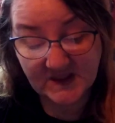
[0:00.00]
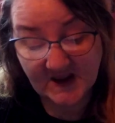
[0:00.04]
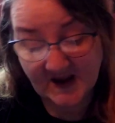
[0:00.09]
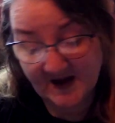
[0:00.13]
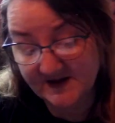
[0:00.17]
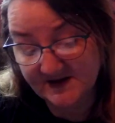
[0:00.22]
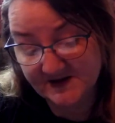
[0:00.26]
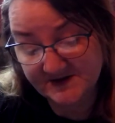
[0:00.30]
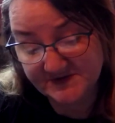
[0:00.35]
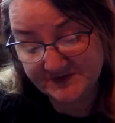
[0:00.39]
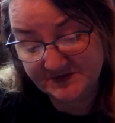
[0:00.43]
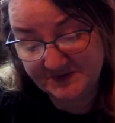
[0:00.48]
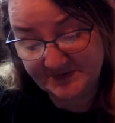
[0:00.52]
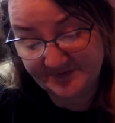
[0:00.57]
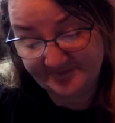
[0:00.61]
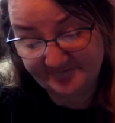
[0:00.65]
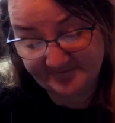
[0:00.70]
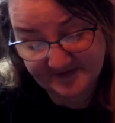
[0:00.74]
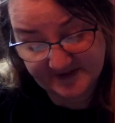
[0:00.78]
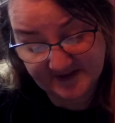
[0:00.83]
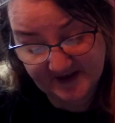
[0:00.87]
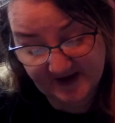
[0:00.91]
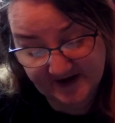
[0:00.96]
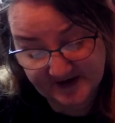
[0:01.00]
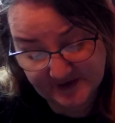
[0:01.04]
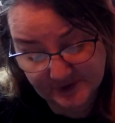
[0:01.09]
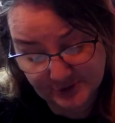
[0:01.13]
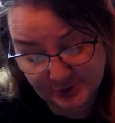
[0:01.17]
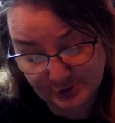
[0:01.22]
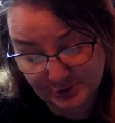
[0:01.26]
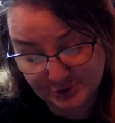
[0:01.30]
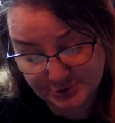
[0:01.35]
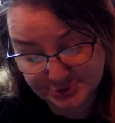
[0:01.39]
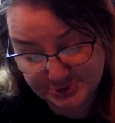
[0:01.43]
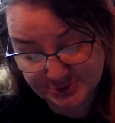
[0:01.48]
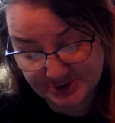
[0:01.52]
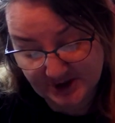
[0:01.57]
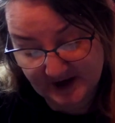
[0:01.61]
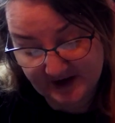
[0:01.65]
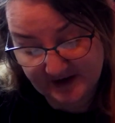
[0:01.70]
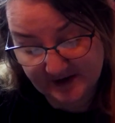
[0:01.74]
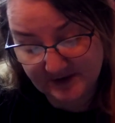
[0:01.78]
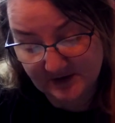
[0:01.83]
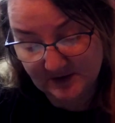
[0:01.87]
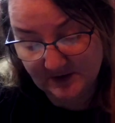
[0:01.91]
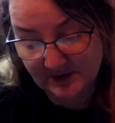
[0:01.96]
And it's filet
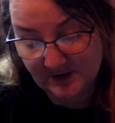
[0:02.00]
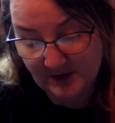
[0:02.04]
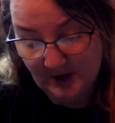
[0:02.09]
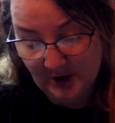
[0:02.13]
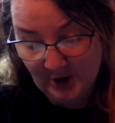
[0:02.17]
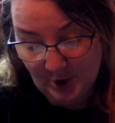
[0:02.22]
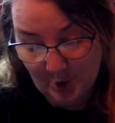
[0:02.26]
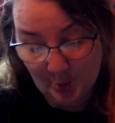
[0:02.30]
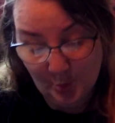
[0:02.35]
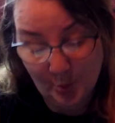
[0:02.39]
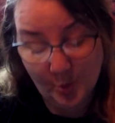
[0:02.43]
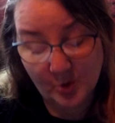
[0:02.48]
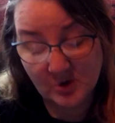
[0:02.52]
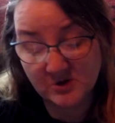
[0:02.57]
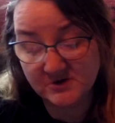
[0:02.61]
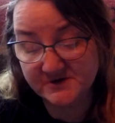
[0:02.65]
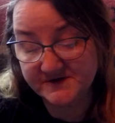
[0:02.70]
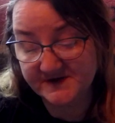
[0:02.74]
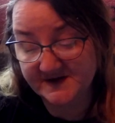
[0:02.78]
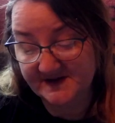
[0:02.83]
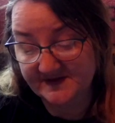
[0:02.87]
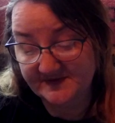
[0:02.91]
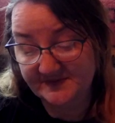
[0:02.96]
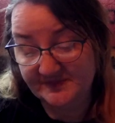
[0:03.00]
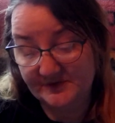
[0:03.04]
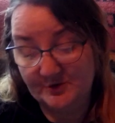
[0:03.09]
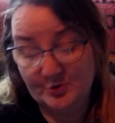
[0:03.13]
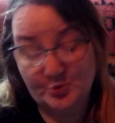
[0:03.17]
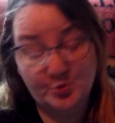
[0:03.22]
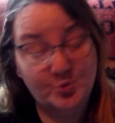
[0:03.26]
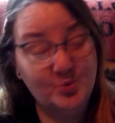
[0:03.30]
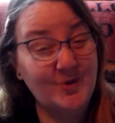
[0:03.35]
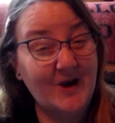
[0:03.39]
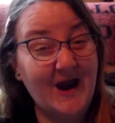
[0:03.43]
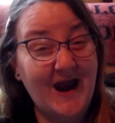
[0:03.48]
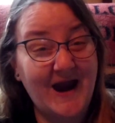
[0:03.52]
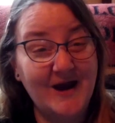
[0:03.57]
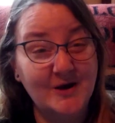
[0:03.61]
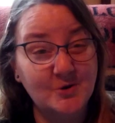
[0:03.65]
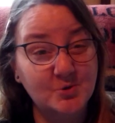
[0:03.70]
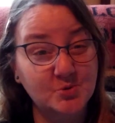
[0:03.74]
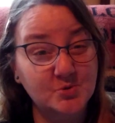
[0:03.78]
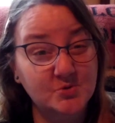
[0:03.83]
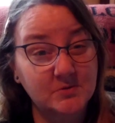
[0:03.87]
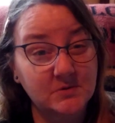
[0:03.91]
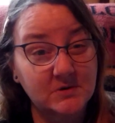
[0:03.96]
crochet. Worked in the
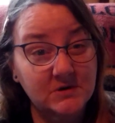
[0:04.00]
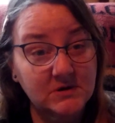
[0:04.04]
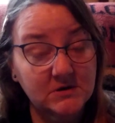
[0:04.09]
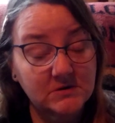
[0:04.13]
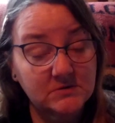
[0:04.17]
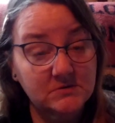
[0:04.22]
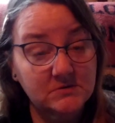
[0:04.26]
round.